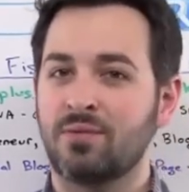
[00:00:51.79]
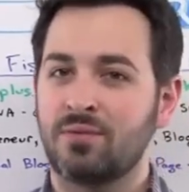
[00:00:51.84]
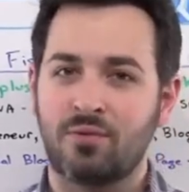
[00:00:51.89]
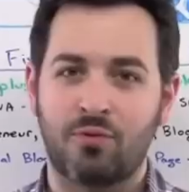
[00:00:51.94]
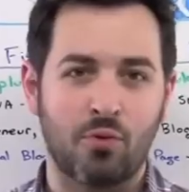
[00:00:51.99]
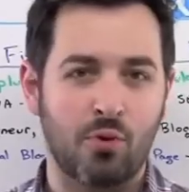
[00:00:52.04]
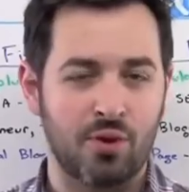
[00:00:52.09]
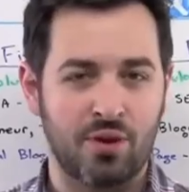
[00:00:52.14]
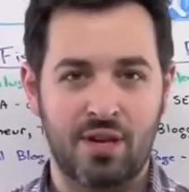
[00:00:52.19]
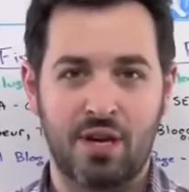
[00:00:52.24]

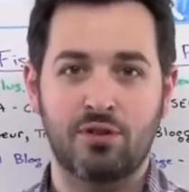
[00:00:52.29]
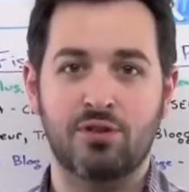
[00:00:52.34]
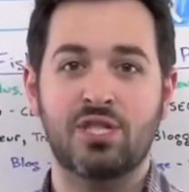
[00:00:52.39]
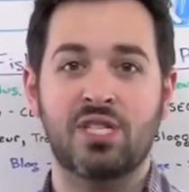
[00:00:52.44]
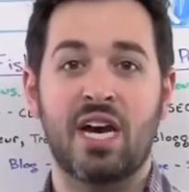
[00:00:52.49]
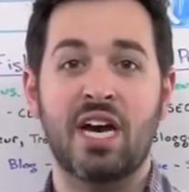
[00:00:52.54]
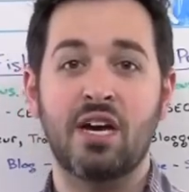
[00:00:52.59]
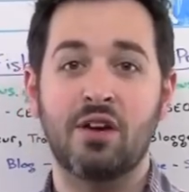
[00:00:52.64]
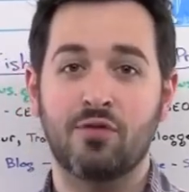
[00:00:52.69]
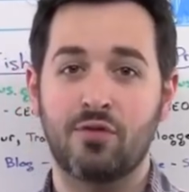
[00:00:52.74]
for their
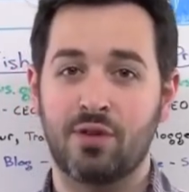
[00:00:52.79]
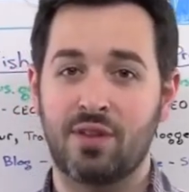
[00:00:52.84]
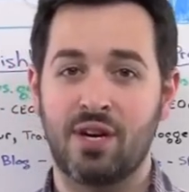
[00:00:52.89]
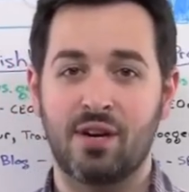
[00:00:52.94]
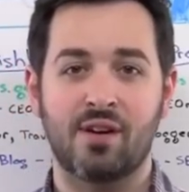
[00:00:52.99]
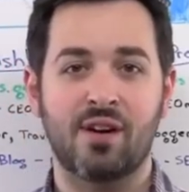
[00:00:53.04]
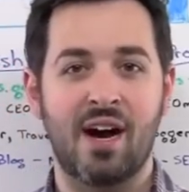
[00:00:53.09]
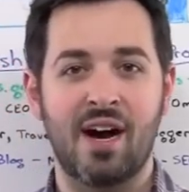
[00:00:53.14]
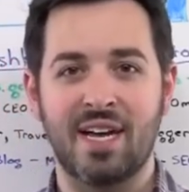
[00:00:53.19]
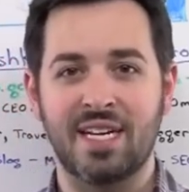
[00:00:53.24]
site, for
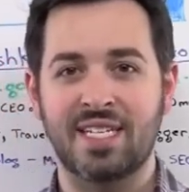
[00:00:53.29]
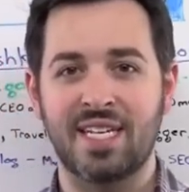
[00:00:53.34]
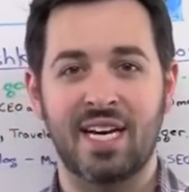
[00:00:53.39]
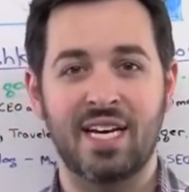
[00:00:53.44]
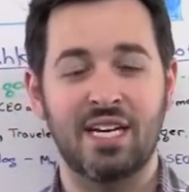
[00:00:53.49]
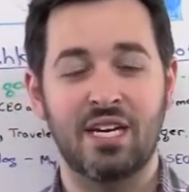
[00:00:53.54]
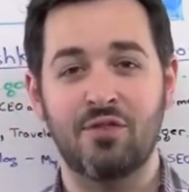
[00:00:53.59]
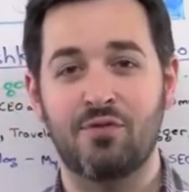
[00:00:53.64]
their content.